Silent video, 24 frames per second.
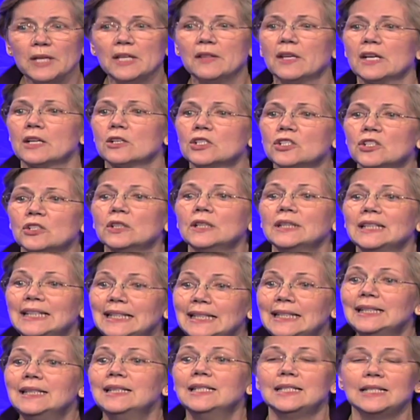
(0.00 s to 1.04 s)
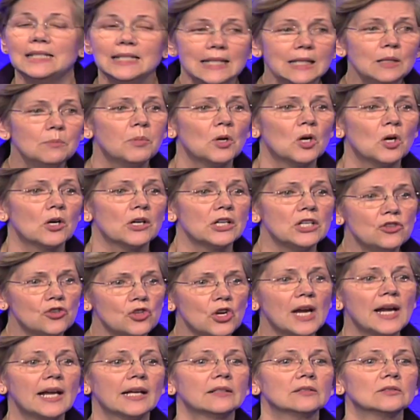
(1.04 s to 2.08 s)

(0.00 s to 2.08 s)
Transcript: there to lead the Tea Party chant,